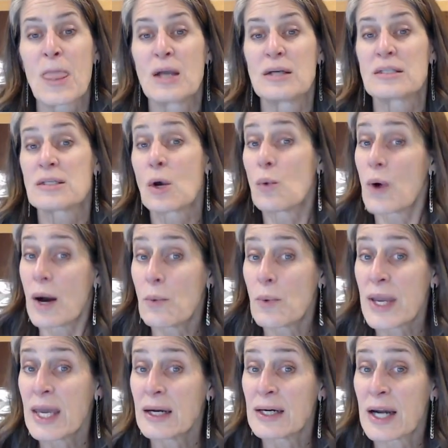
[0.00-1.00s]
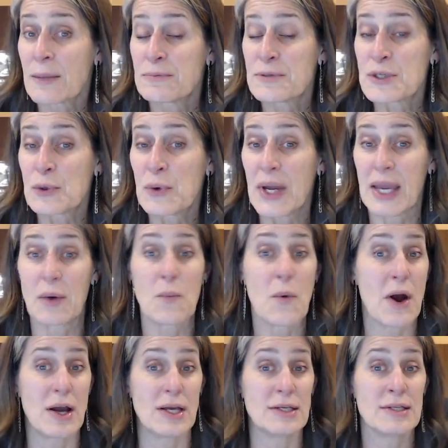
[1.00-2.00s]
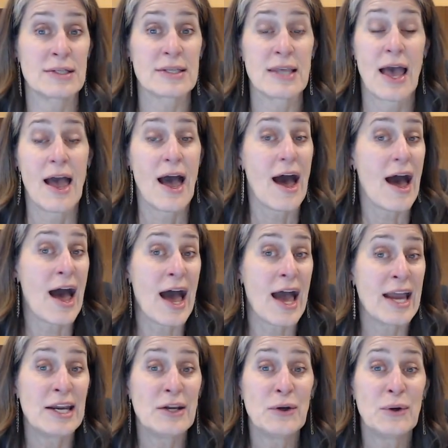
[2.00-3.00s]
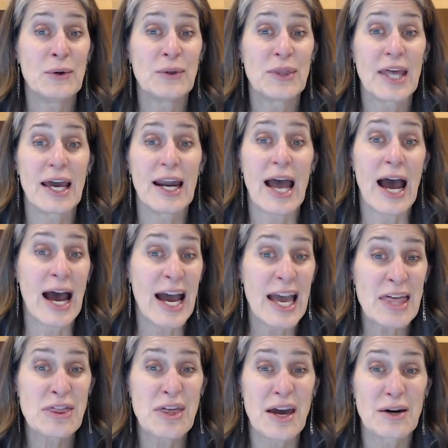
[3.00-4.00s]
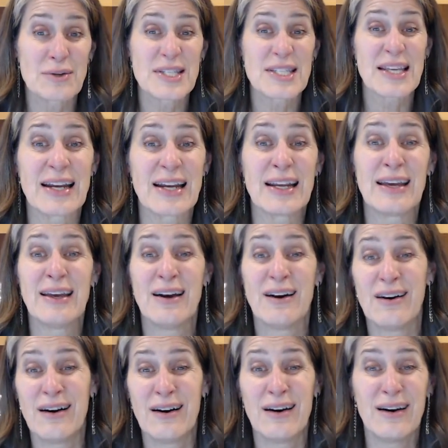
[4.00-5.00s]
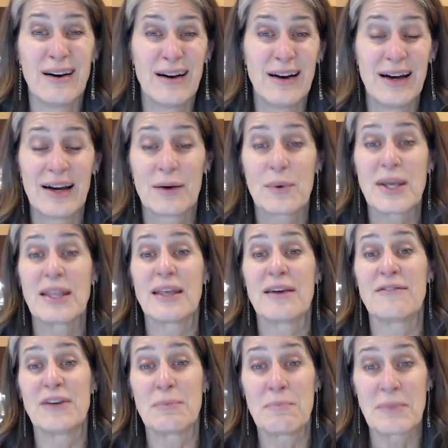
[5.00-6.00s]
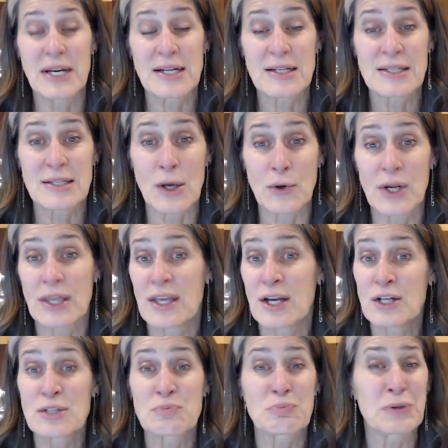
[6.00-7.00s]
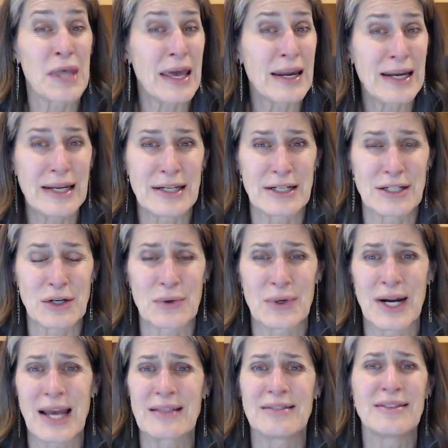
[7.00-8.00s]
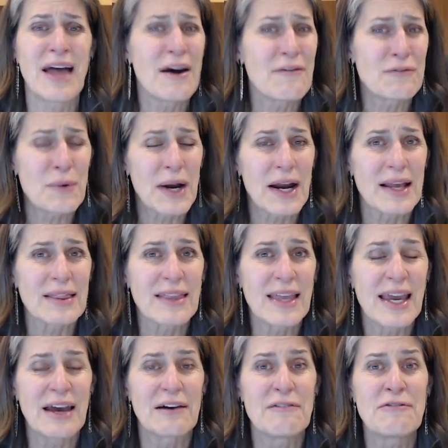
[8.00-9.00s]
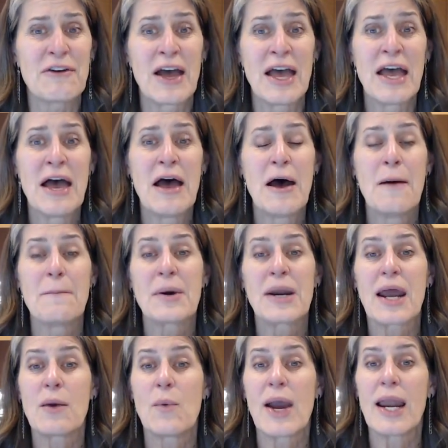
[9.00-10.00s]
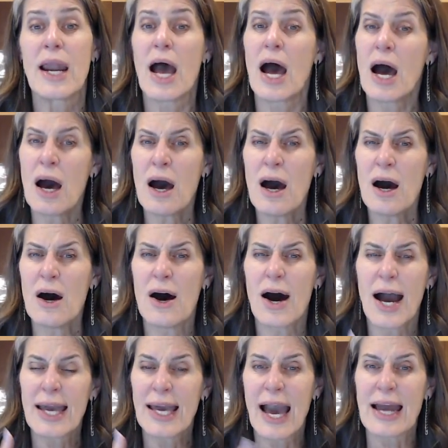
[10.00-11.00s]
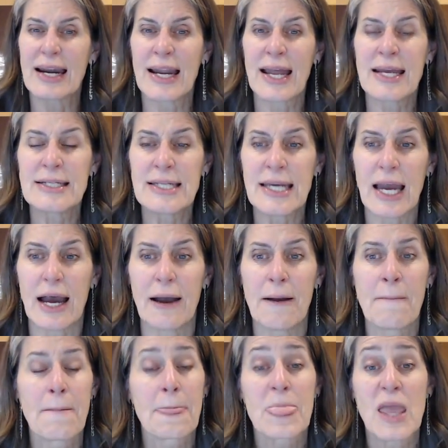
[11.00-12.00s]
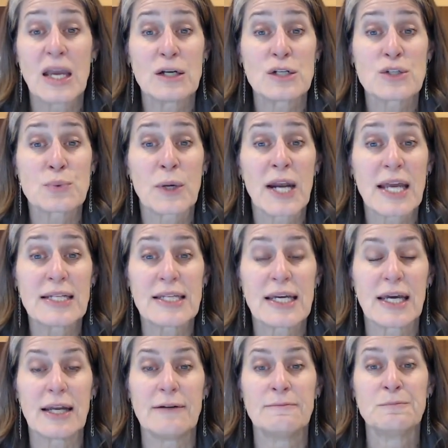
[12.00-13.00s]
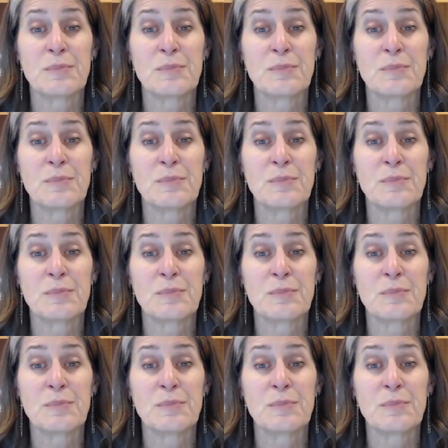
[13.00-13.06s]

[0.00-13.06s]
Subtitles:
So what we ended up doing was, I knew that I thought it was of, we live in Minnesota. There's plenty to do, and I love where I live. But I went, I got an idea. Here's what I did.